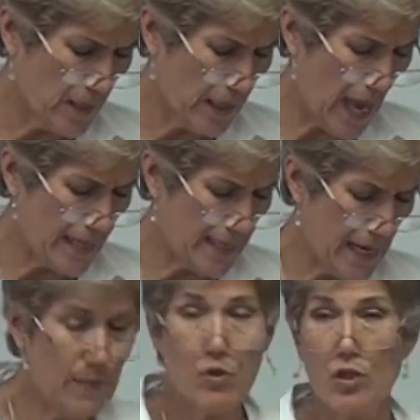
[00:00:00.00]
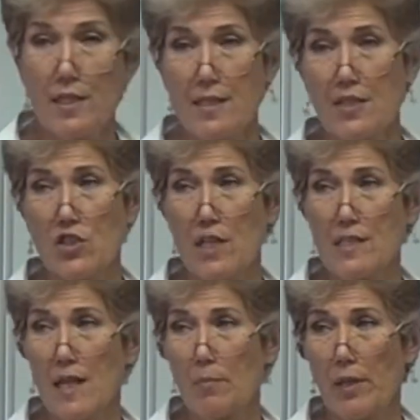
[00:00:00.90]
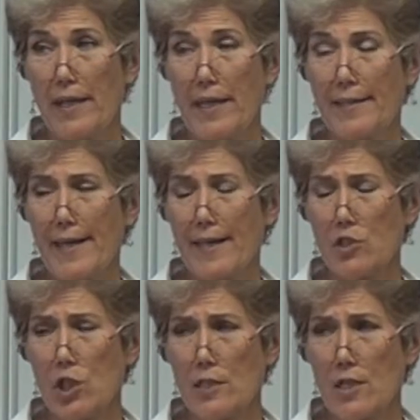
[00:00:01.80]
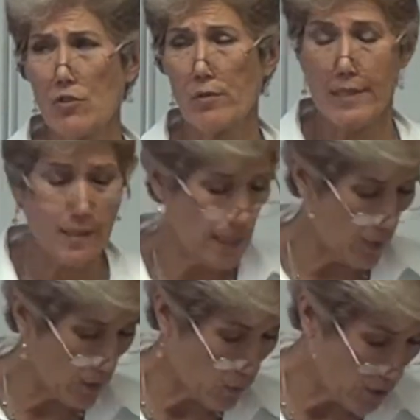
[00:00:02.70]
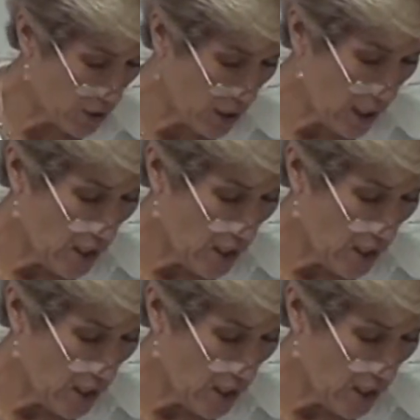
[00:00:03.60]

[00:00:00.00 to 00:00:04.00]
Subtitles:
Latin name. You could have said chestnut blight attacks chestnut trees. That would have worked.